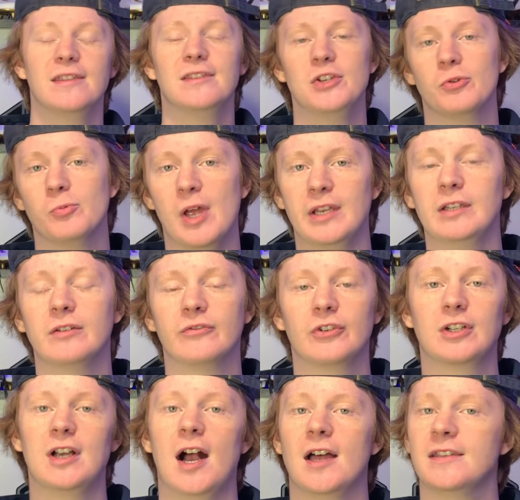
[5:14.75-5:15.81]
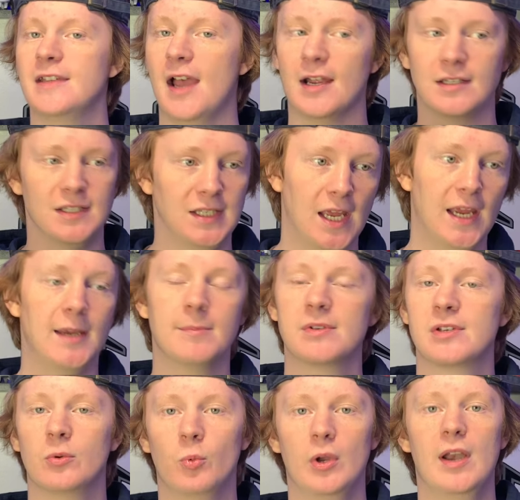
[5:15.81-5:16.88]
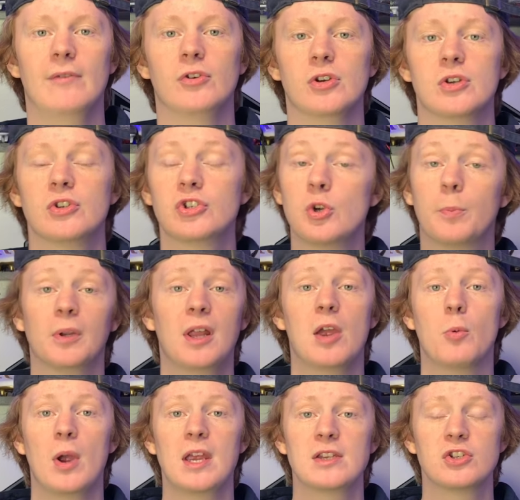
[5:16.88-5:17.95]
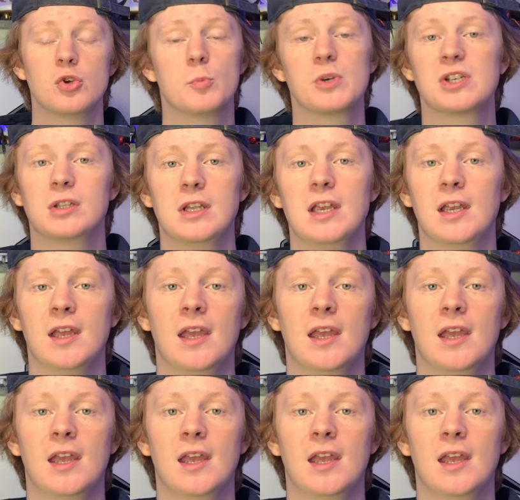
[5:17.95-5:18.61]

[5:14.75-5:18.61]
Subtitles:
you're ready for contact, games, whatever. Super lightweight, super sleek,